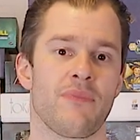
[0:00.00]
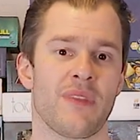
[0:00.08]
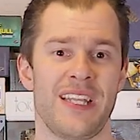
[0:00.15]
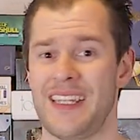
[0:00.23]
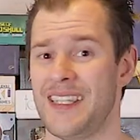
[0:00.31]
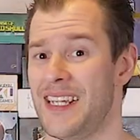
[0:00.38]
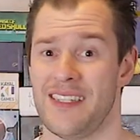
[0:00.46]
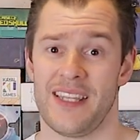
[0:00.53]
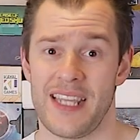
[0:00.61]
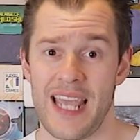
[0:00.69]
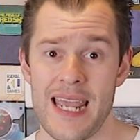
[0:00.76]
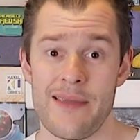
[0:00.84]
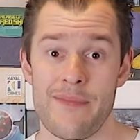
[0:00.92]
And at the end of the
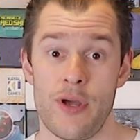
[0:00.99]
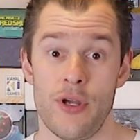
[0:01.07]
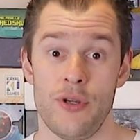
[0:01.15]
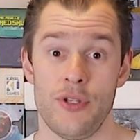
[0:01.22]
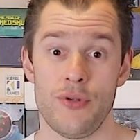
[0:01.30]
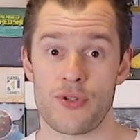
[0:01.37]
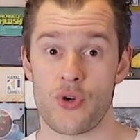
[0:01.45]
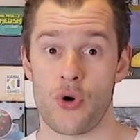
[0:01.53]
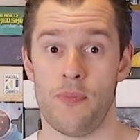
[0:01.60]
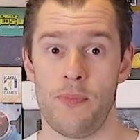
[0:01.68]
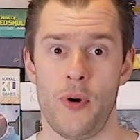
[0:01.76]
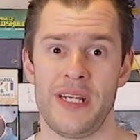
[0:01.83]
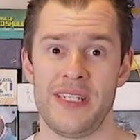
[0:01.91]
game, you
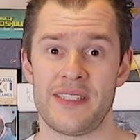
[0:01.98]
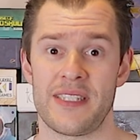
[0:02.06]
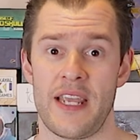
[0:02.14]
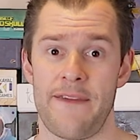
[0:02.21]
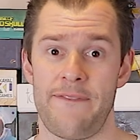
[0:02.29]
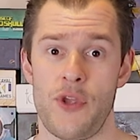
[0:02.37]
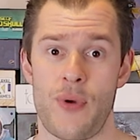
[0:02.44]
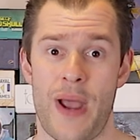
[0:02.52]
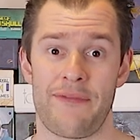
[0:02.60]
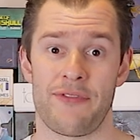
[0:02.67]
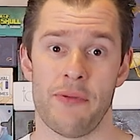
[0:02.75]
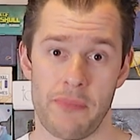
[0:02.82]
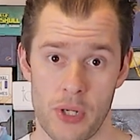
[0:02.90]
score points if you
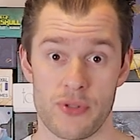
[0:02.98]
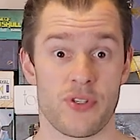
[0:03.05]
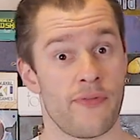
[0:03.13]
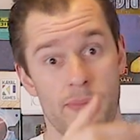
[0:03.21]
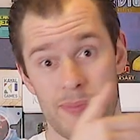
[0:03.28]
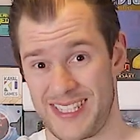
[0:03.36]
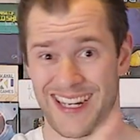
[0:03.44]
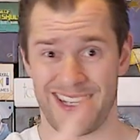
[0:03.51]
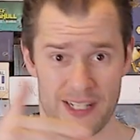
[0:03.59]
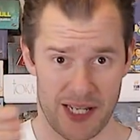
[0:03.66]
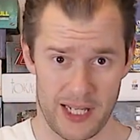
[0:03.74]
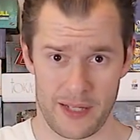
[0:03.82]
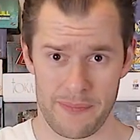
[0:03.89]
have the most of a
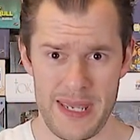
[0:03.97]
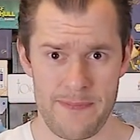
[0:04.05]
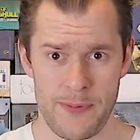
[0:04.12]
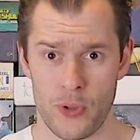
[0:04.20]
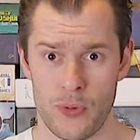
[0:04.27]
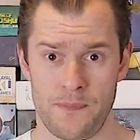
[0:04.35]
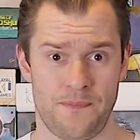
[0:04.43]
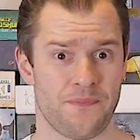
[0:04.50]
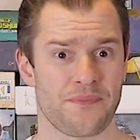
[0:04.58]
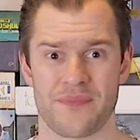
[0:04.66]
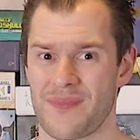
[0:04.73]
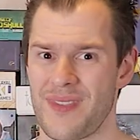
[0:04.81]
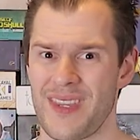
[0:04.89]
particular colour meeple.
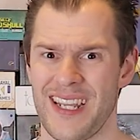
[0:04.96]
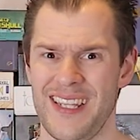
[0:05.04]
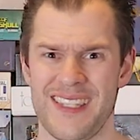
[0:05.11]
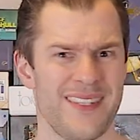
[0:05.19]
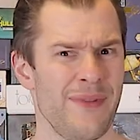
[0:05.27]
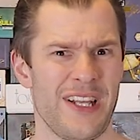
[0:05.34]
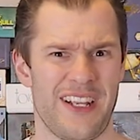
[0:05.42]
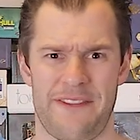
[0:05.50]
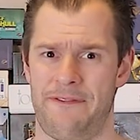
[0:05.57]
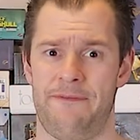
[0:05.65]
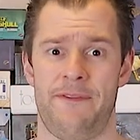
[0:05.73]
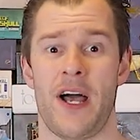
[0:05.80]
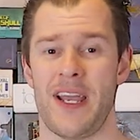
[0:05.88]
And there's something like
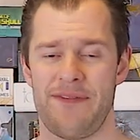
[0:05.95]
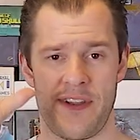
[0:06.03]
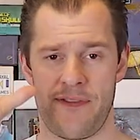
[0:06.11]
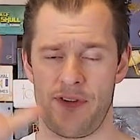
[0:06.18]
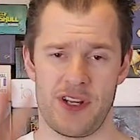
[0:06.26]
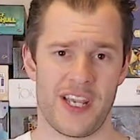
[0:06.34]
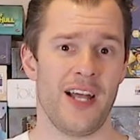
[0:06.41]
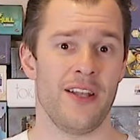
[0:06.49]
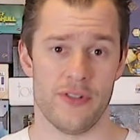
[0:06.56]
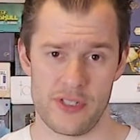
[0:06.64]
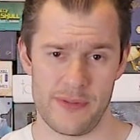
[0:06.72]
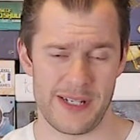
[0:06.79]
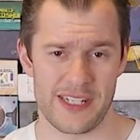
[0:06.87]
5 different
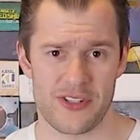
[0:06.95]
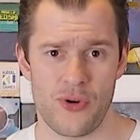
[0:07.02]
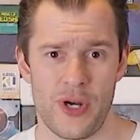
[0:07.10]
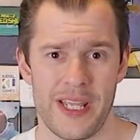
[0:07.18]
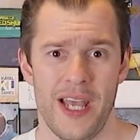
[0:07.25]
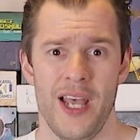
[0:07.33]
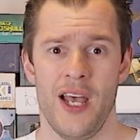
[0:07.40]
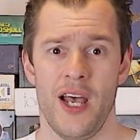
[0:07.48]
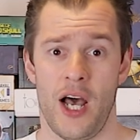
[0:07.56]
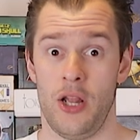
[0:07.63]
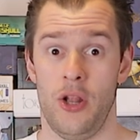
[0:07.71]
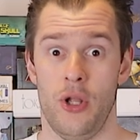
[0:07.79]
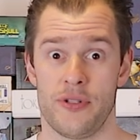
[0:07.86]
colours. I mean, there's quite
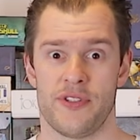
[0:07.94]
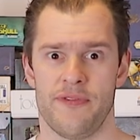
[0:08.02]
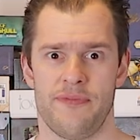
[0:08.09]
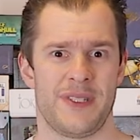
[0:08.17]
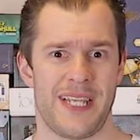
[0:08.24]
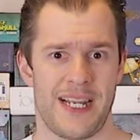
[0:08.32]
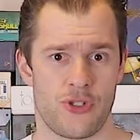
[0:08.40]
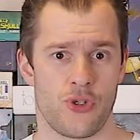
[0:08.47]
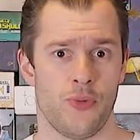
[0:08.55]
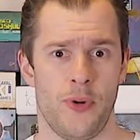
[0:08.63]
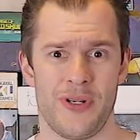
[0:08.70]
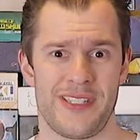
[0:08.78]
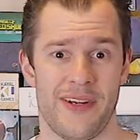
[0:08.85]
a lot of potential
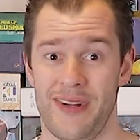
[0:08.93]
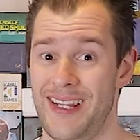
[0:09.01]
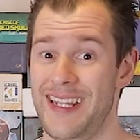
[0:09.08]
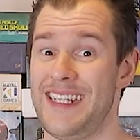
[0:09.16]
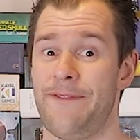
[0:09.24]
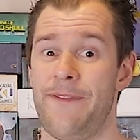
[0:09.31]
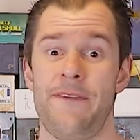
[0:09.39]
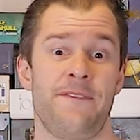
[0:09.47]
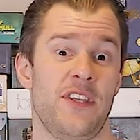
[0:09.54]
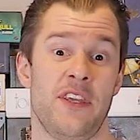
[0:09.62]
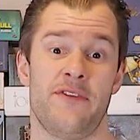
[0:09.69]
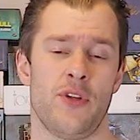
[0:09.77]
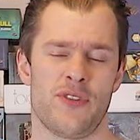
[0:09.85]
points there, at least
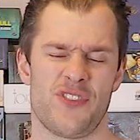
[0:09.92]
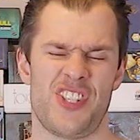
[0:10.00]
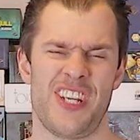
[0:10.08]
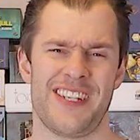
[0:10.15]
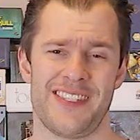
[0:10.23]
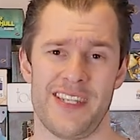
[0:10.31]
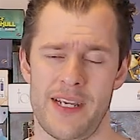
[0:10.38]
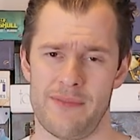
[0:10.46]
50 if not 60.